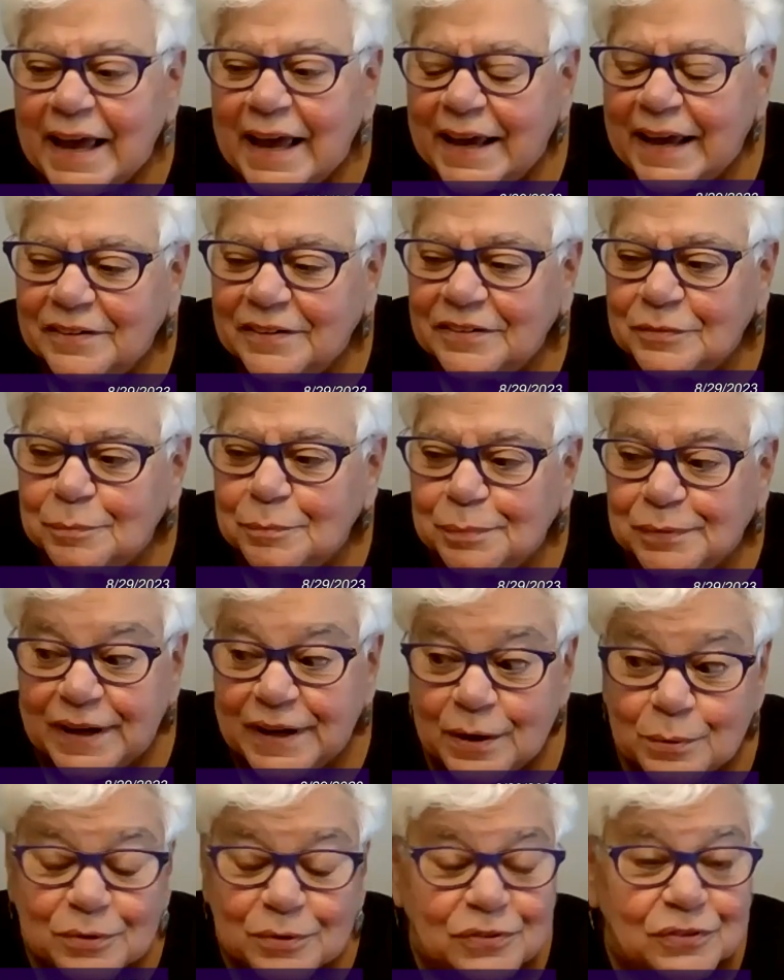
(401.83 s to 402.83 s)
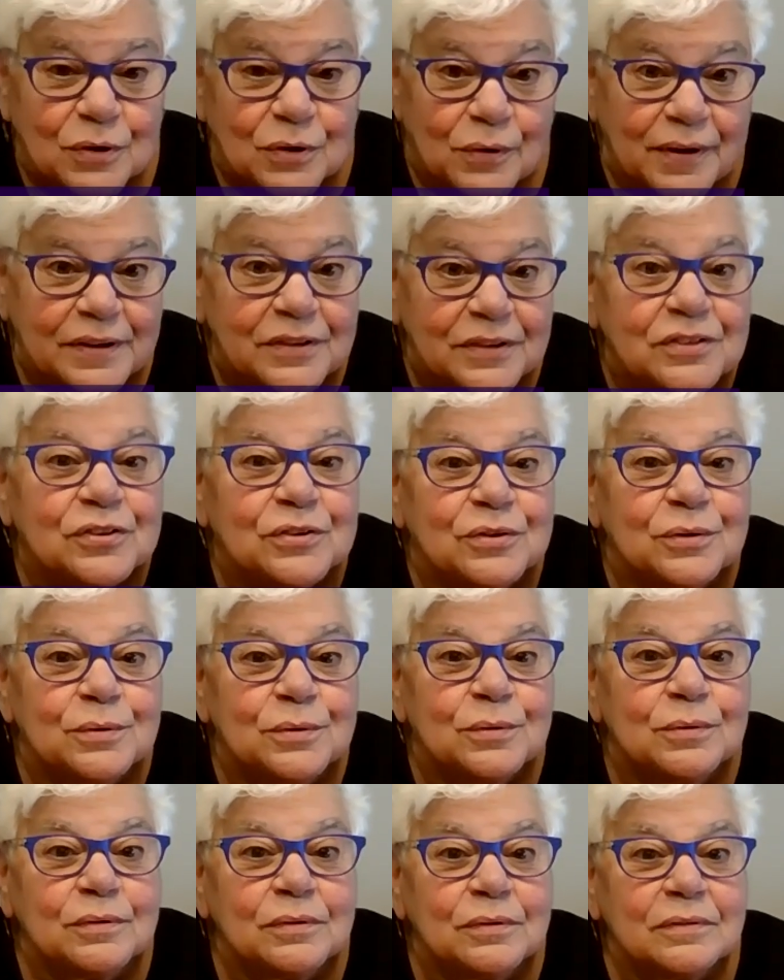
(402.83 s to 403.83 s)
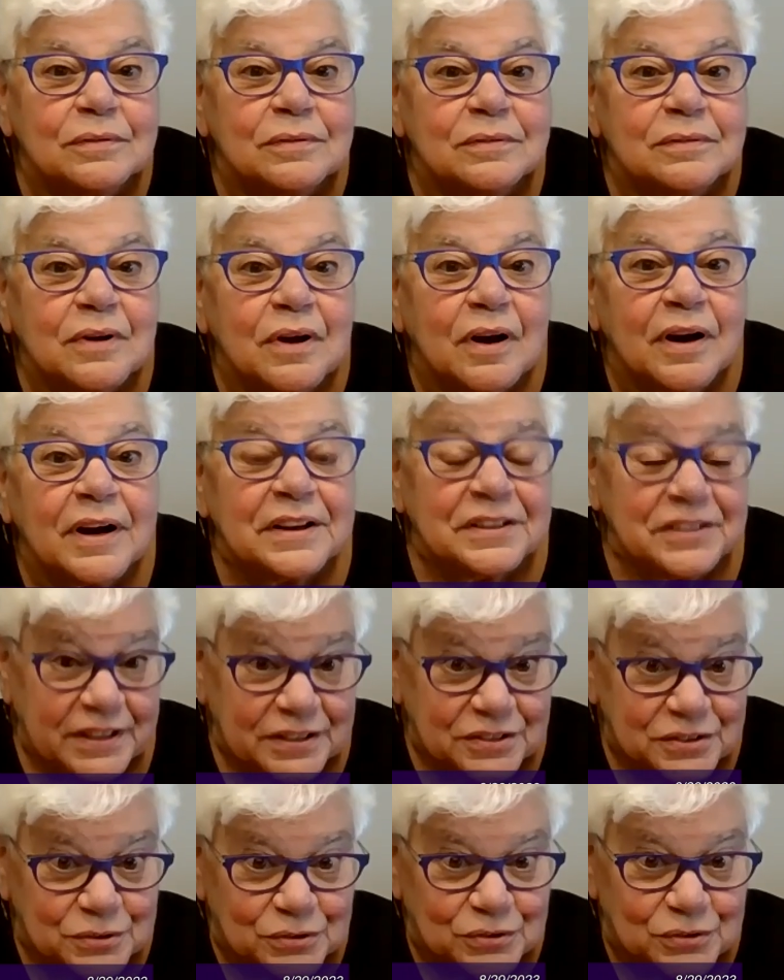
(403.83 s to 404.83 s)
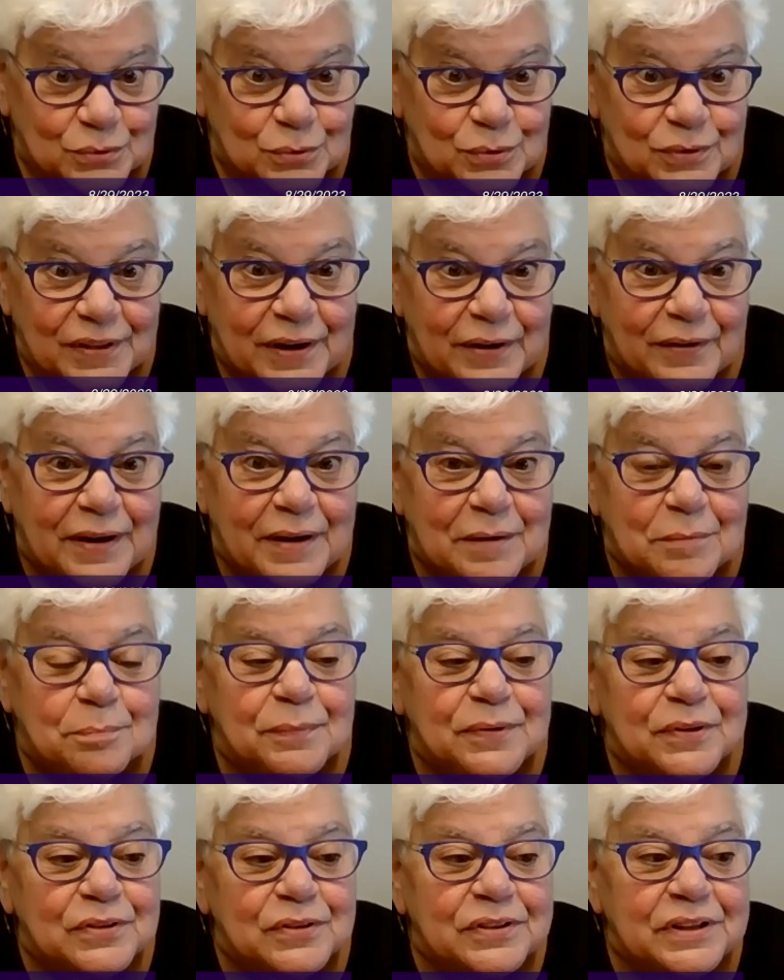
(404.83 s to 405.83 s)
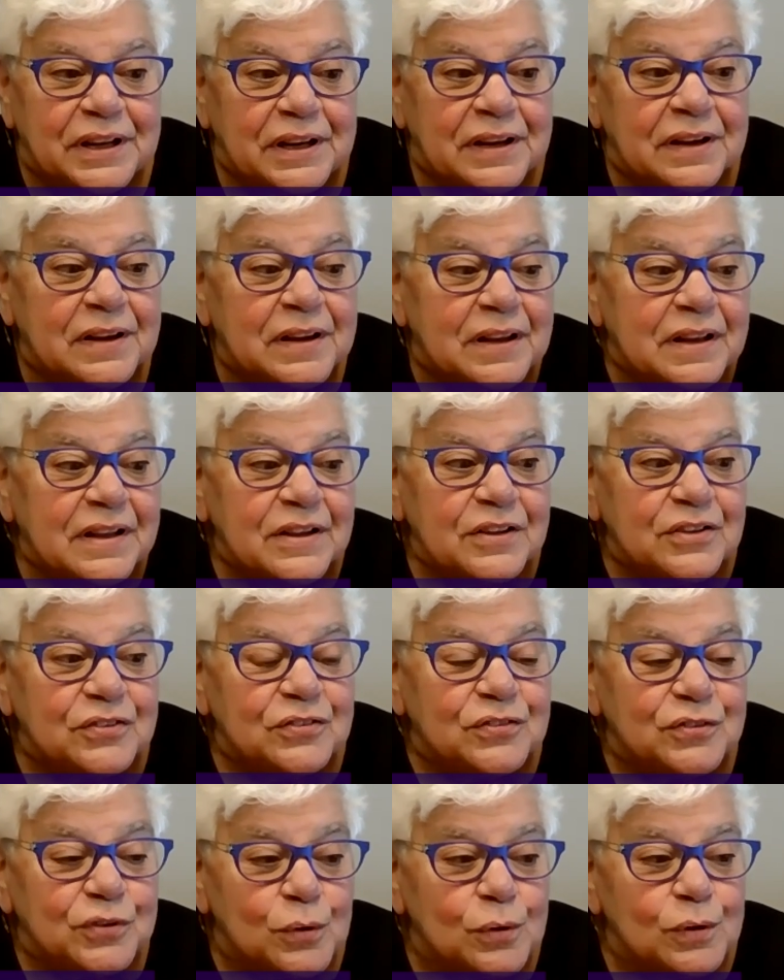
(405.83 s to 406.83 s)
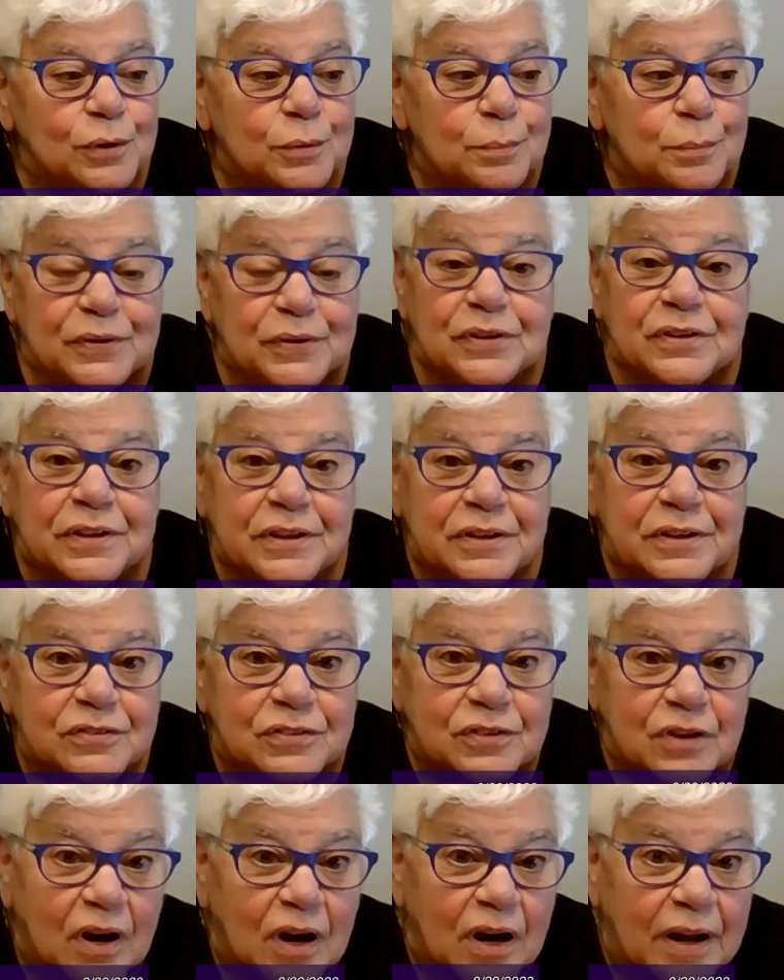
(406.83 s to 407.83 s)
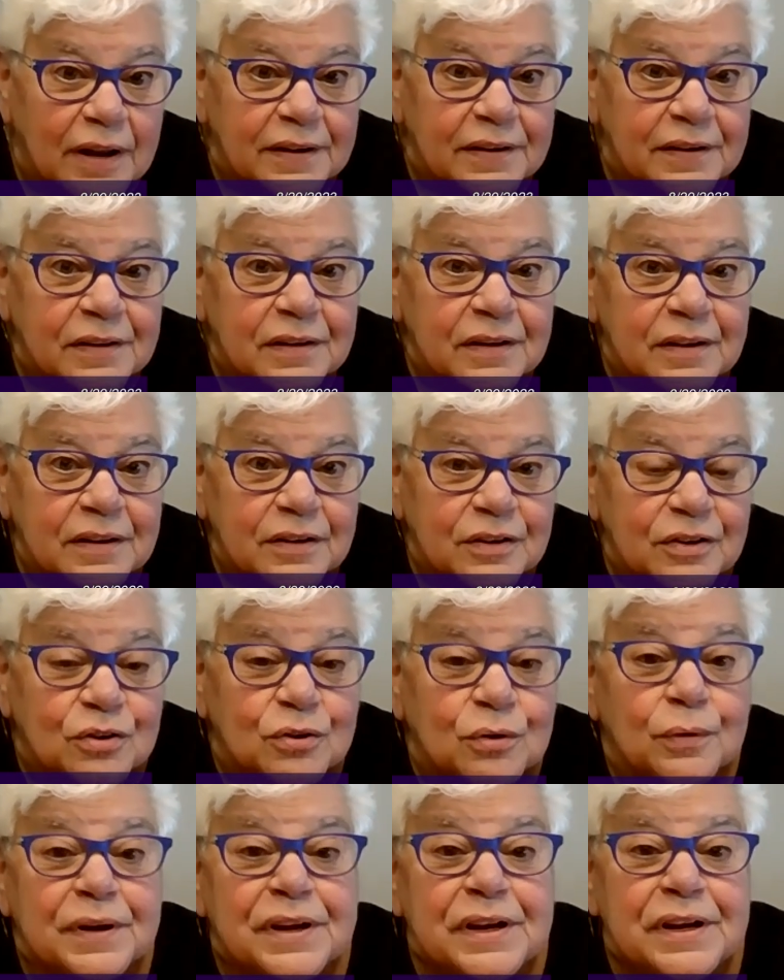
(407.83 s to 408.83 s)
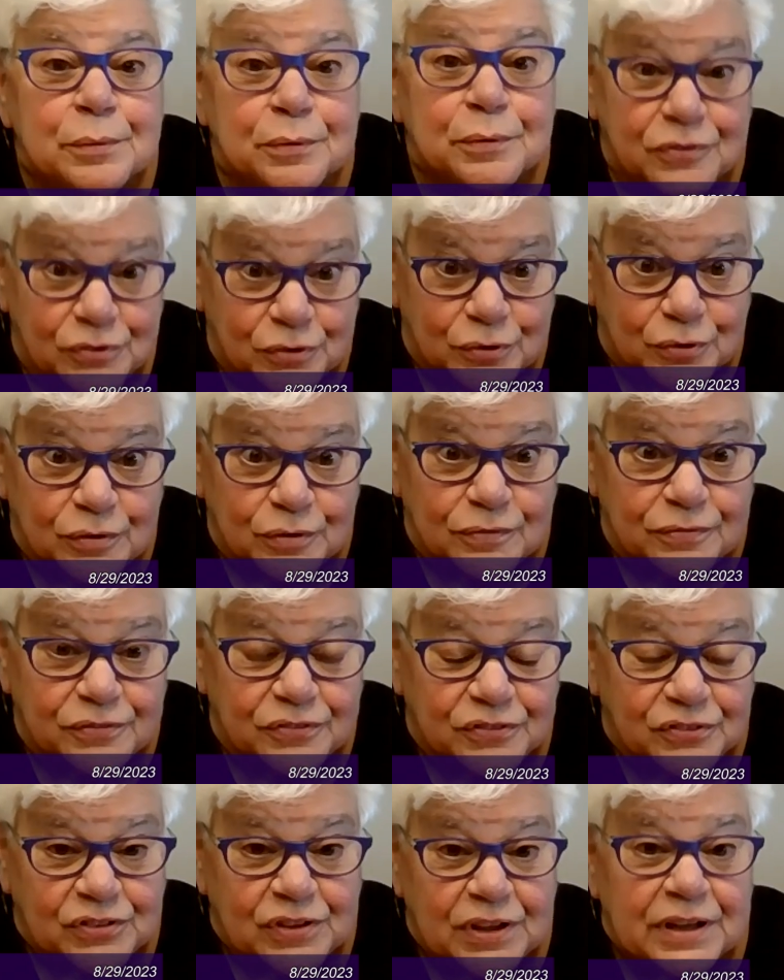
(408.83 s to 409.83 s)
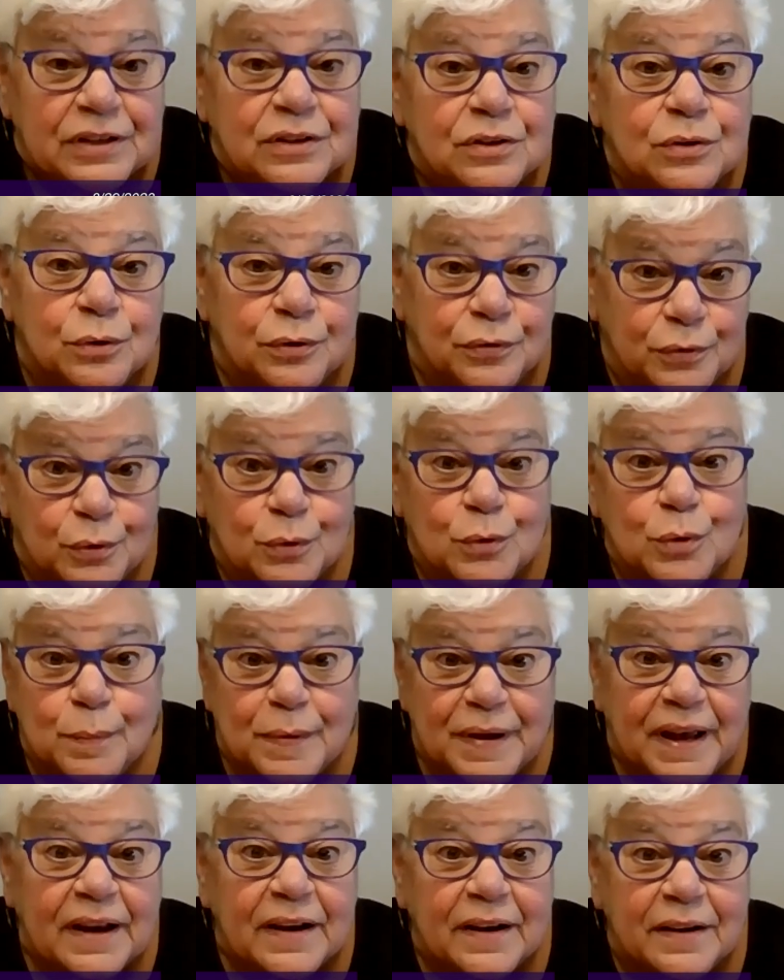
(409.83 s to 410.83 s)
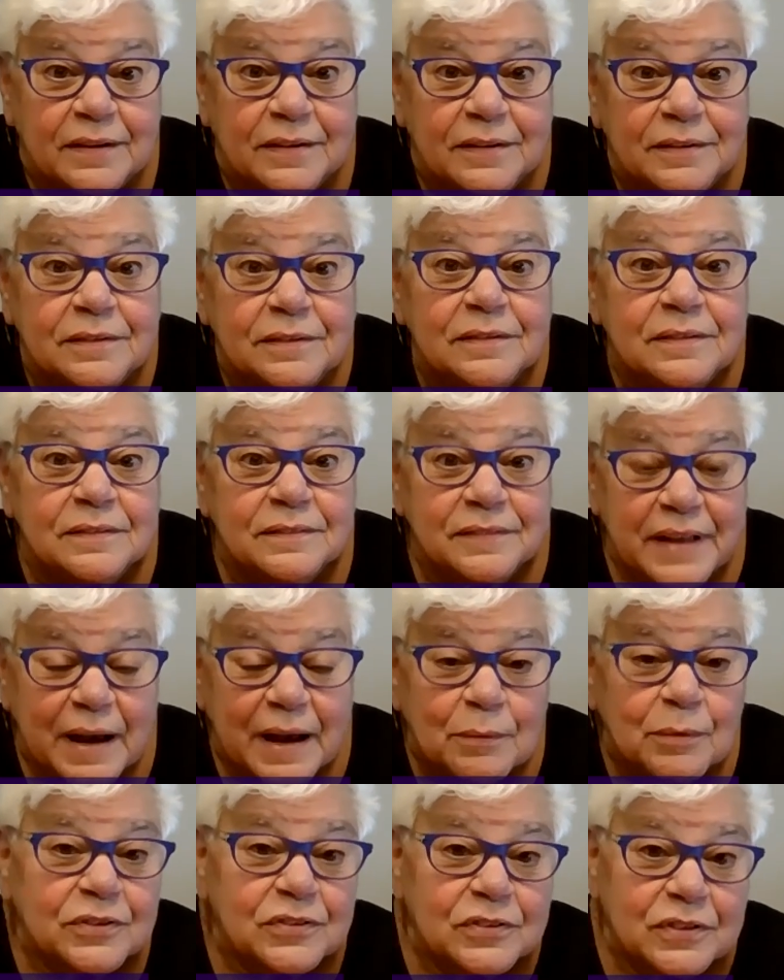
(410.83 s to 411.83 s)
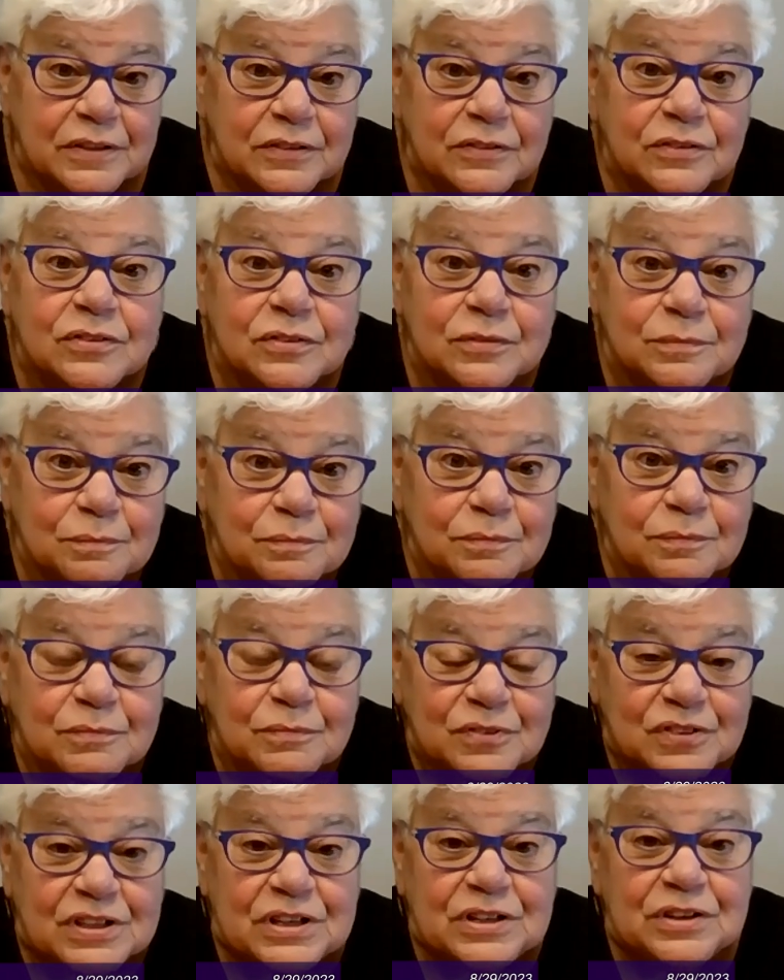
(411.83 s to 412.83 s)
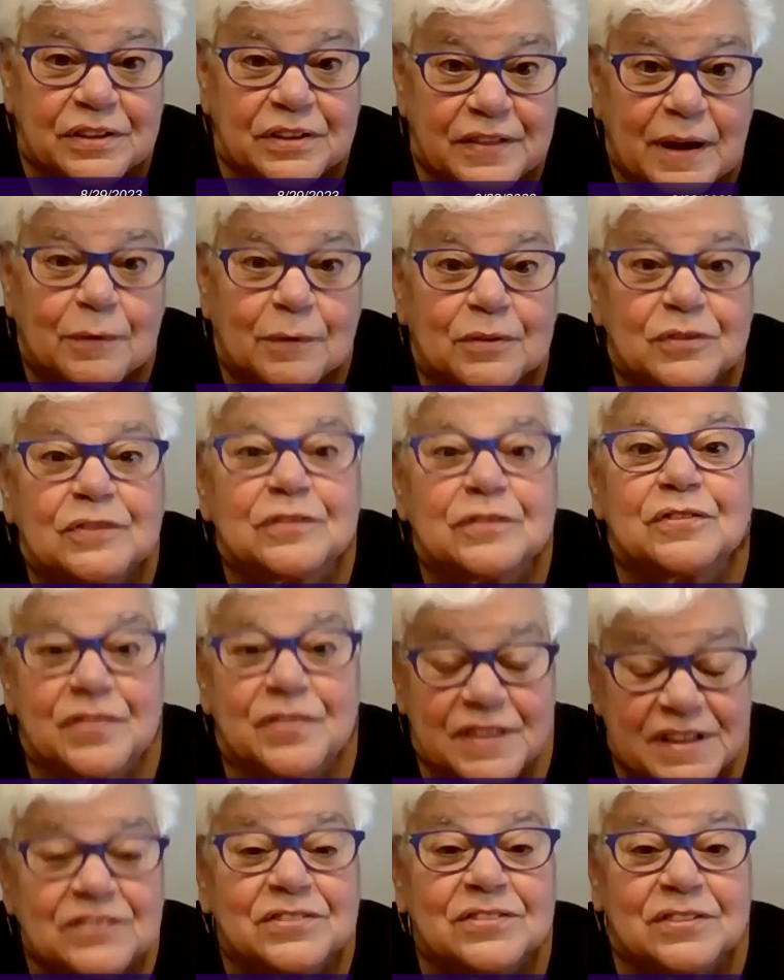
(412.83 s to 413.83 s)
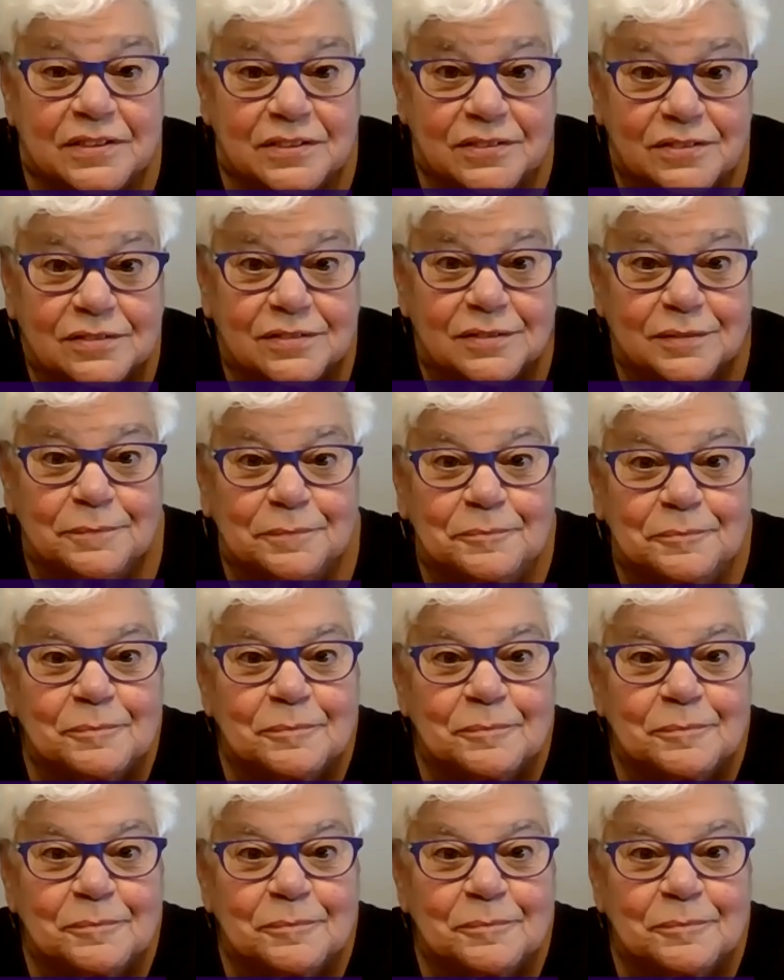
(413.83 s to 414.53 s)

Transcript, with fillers: And Blair was going to architecture school there and building solar buildings on Cree reserves in northern Quebec. That was his senior, that was his thesis.